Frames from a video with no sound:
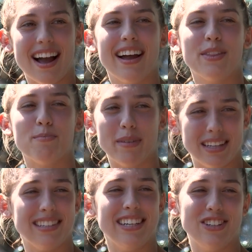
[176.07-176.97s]
I had the
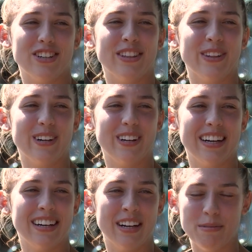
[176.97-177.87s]
best teacher in third
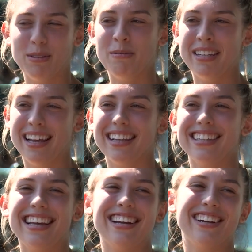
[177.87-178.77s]
grade. Her name was Miss
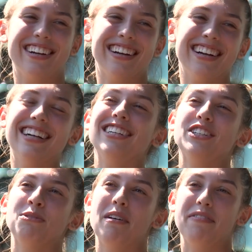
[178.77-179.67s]
Alexander.
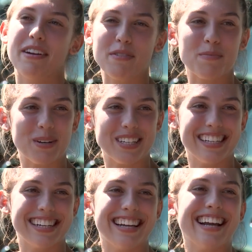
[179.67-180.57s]
She was my favorite
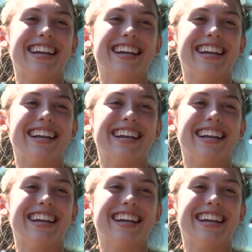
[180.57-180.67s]
person.